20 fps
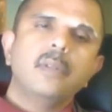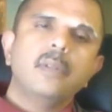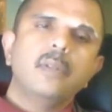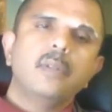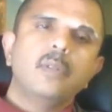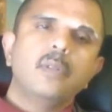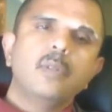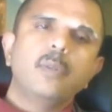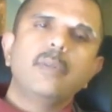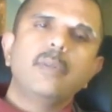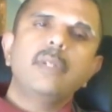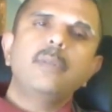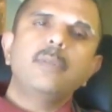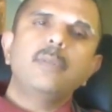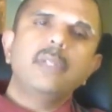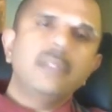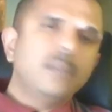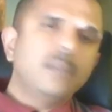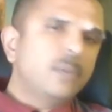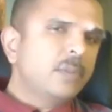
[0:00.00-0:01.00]
Nobody
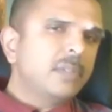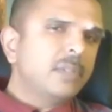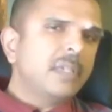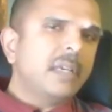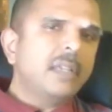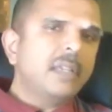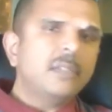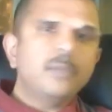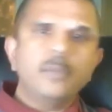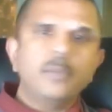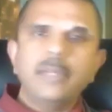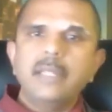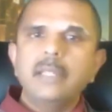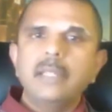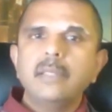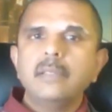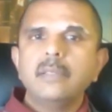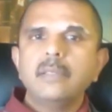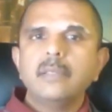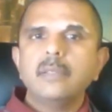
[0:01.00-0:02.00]
really knows God's
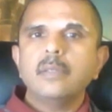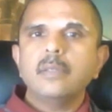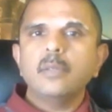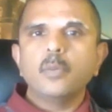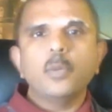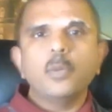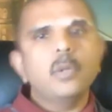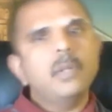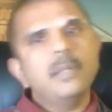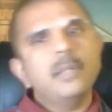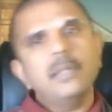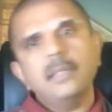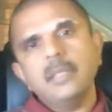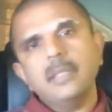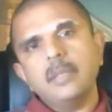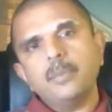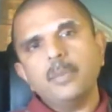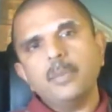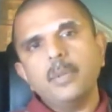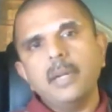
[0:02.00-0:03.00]
ways. The world is
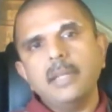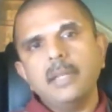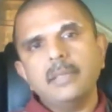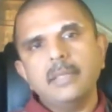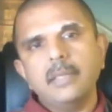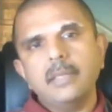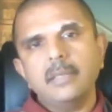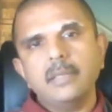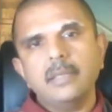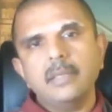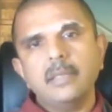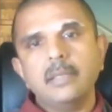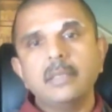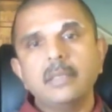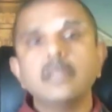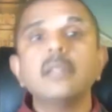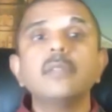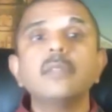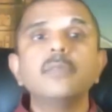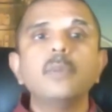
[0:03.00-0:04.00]
a process. It's
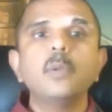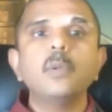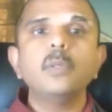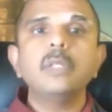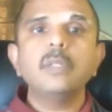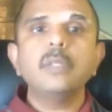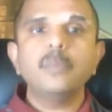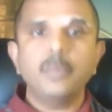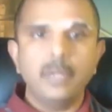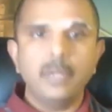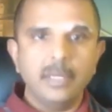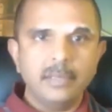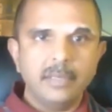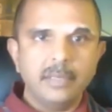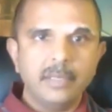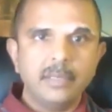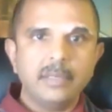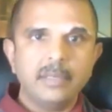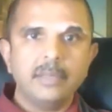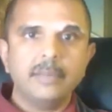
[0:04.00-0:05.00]
an unfolding
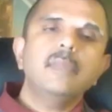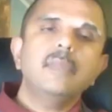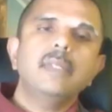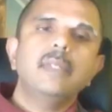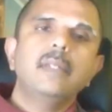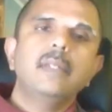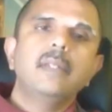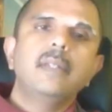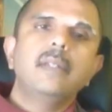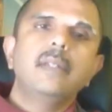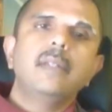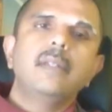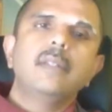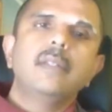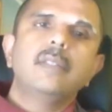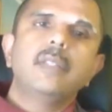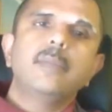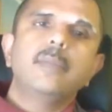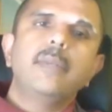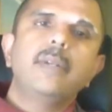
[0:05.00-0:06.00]
process.
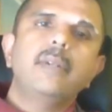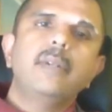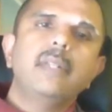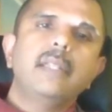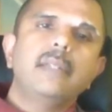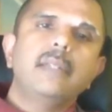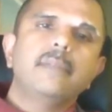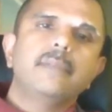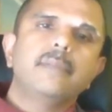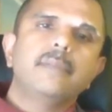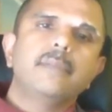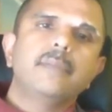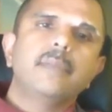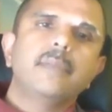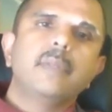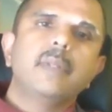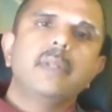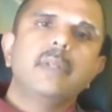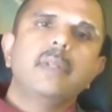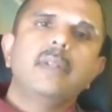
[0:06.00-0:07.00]
Summarily,
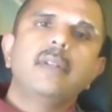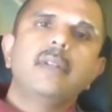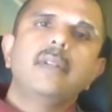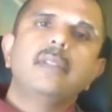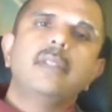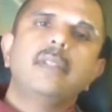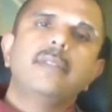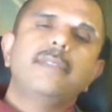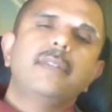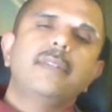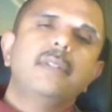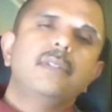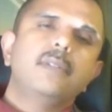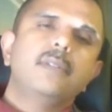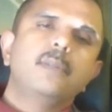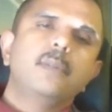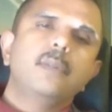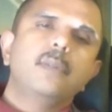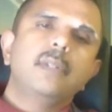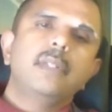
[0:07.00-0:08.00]
the first
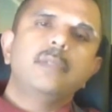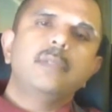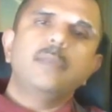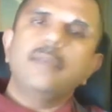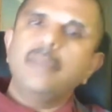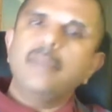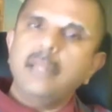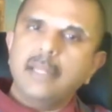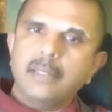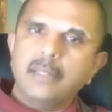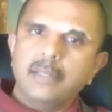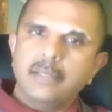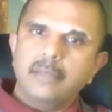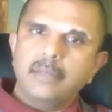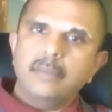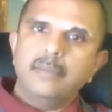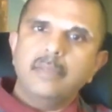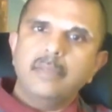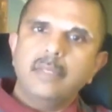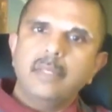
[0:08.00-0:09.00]
tool is reflection,
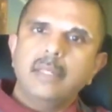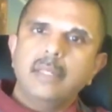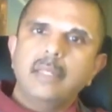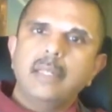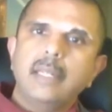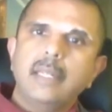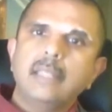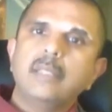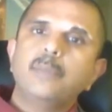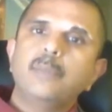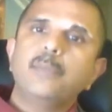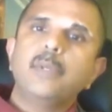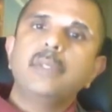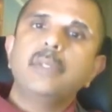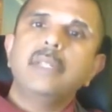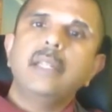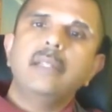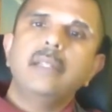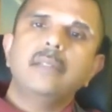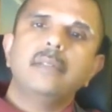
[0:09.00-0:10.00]
as it
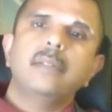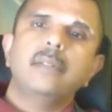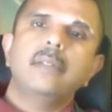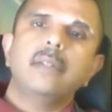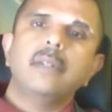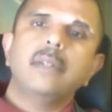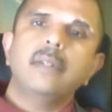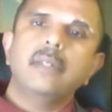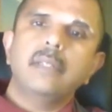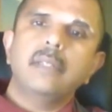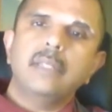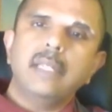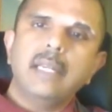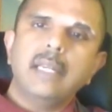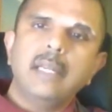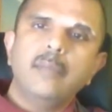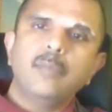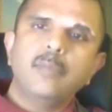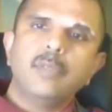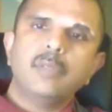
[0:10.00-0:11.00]
pertains to the current
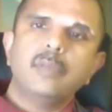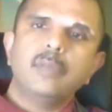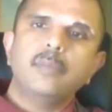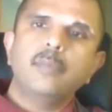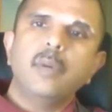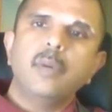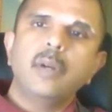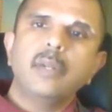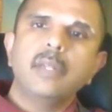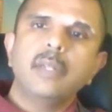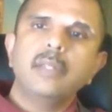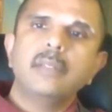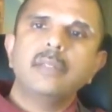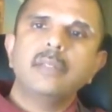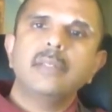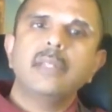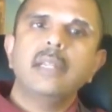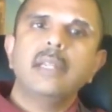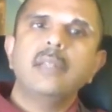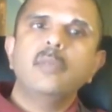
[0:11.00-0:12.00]
times,
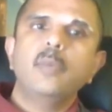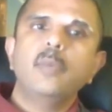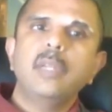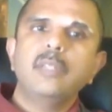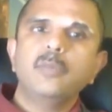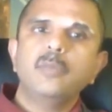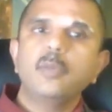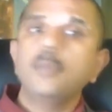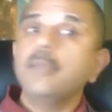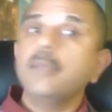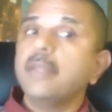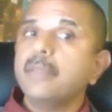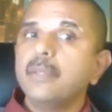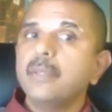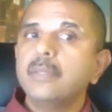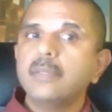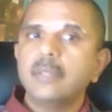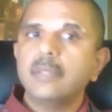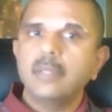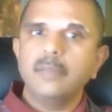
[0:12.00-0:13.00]
markets, and wasteful
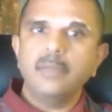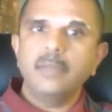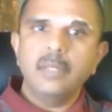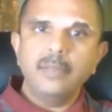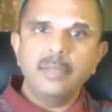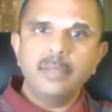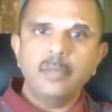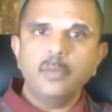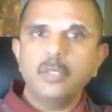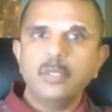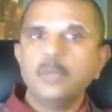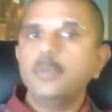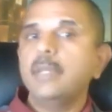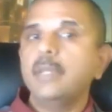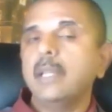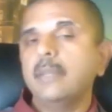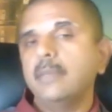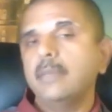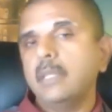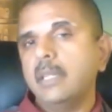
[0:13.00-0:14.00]
methods of living which we
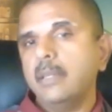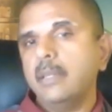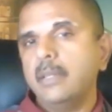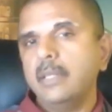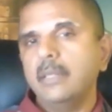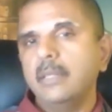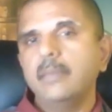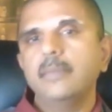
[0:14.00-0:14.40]
have inherited.